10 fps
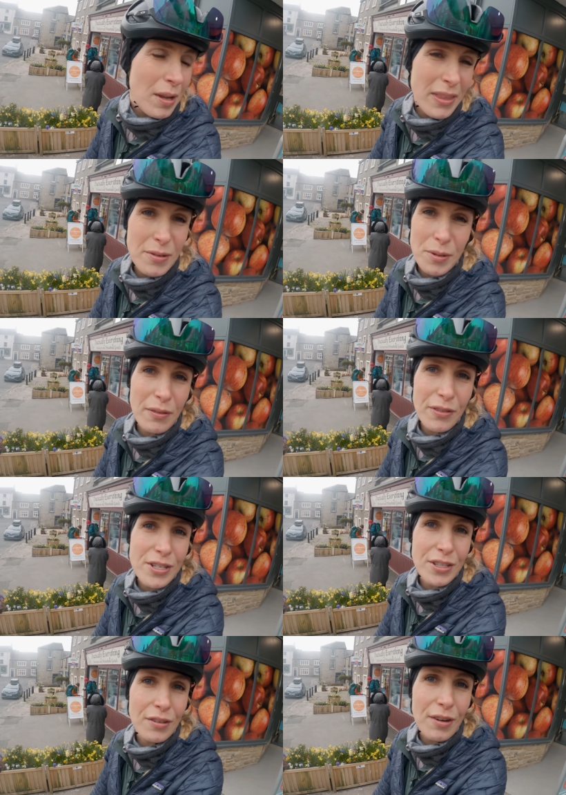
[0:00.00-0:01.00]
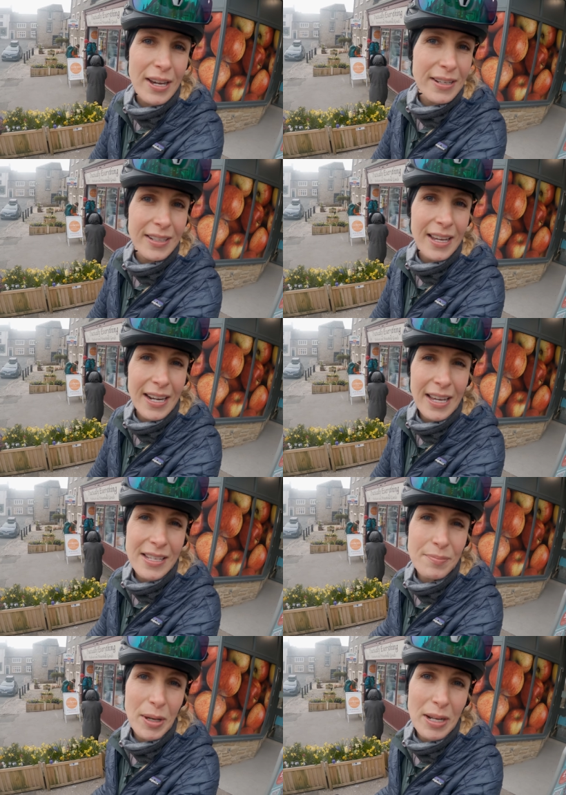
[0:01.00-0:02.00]
I think it was when I first started riding and
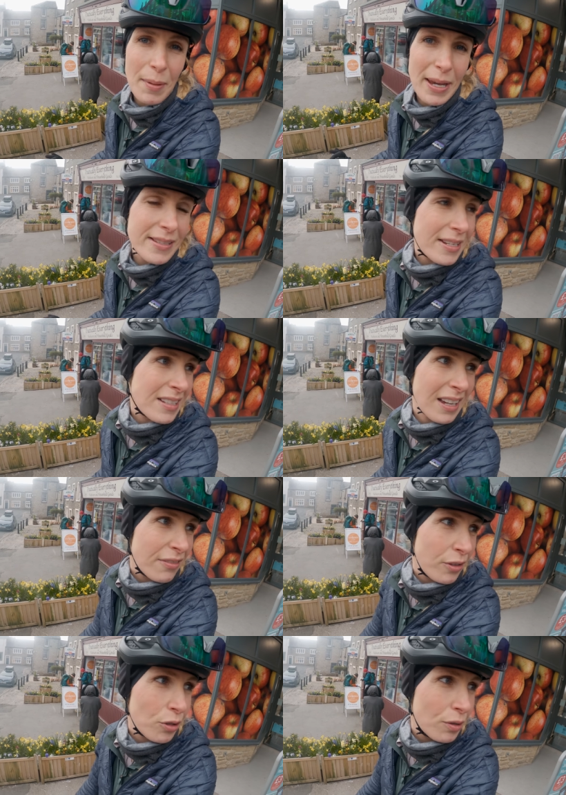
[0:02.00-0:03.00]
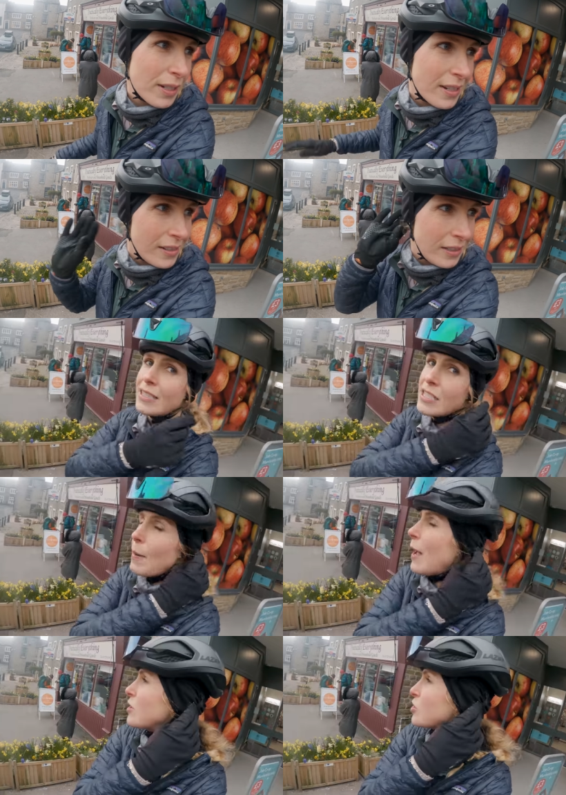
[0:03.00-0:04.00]
it's been amazing. It's like four quid. Aldi
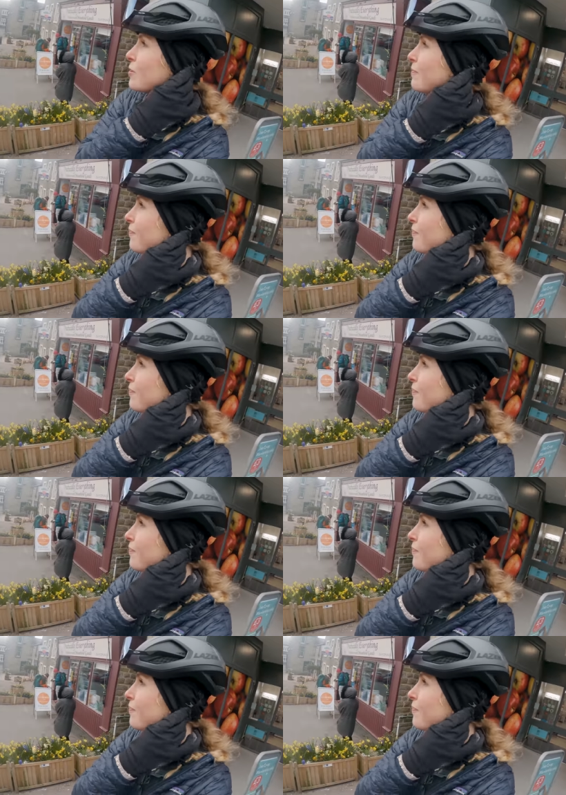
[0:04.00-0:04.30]
Smash.